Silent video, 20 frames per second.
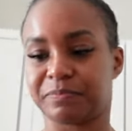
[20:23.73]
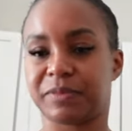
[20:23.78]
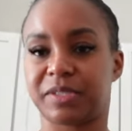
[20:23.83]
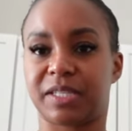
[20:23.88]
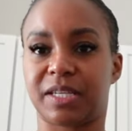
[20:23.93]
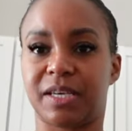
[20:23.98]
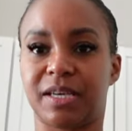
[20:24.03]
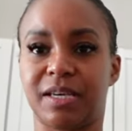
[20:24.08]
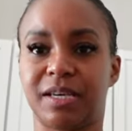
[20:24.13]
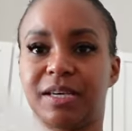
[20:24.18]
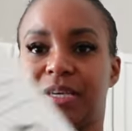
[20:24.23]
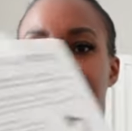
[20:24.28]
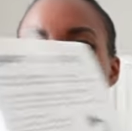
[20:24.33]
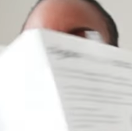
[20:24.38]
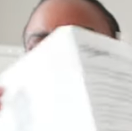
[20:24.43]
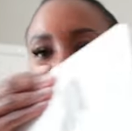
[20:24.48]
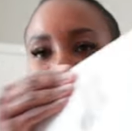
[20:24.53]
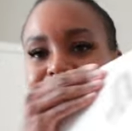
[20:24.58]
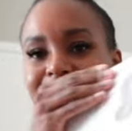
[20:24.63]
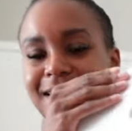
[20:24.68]
See,
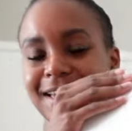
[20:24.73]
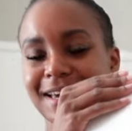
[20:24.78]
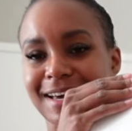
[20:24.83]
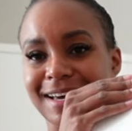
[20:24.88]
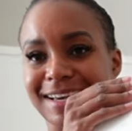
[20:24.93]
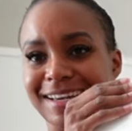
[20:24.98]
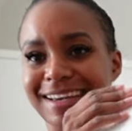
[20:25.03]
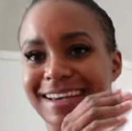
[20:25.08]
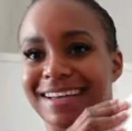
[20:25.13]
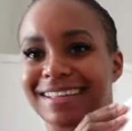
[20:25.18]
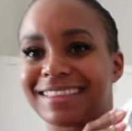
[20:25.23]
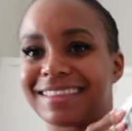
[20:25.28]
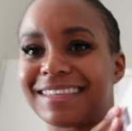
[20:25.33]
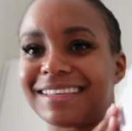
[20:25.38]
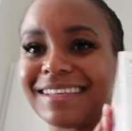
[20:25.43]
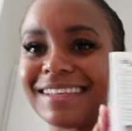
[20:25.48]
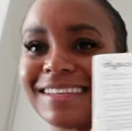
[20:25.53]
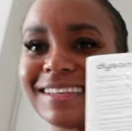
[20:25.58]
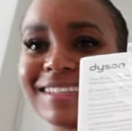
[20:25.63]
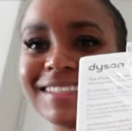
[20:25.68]
I got
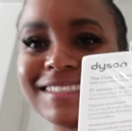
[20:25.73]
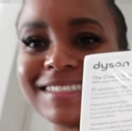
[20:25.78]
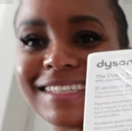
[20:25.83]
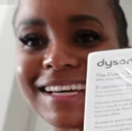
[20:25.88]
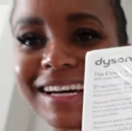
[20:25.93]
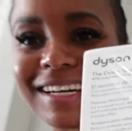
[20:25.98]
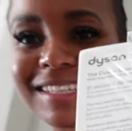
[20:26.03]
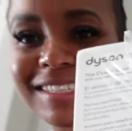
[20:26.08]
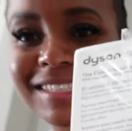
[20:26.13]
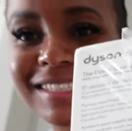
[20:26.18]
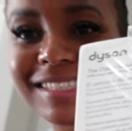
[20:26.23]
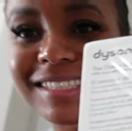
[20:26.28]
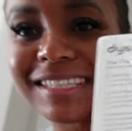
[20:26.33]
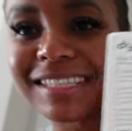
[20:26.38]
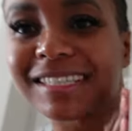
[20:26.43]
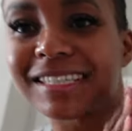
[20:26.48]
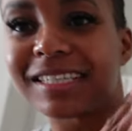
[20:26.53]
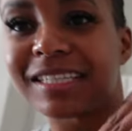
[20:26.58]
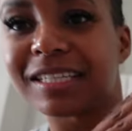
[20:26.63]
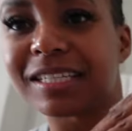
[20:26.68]
the
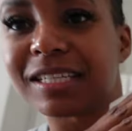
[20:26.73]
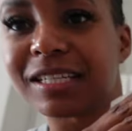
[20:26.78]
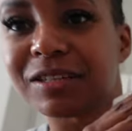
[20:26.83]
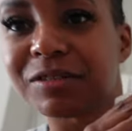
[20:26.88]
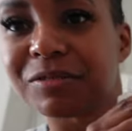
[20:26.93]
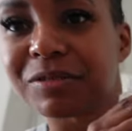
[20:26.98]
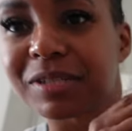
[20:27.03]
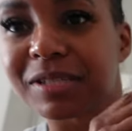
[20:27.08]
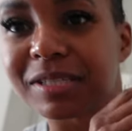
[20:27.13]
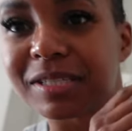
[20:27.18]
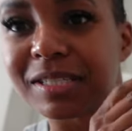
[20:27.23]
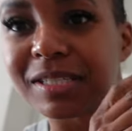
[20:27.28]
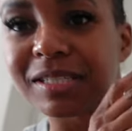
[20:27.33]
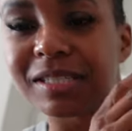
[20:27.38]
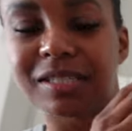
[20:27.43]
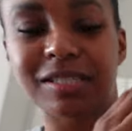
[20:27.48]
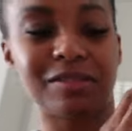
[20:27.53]
Dyson, what is it?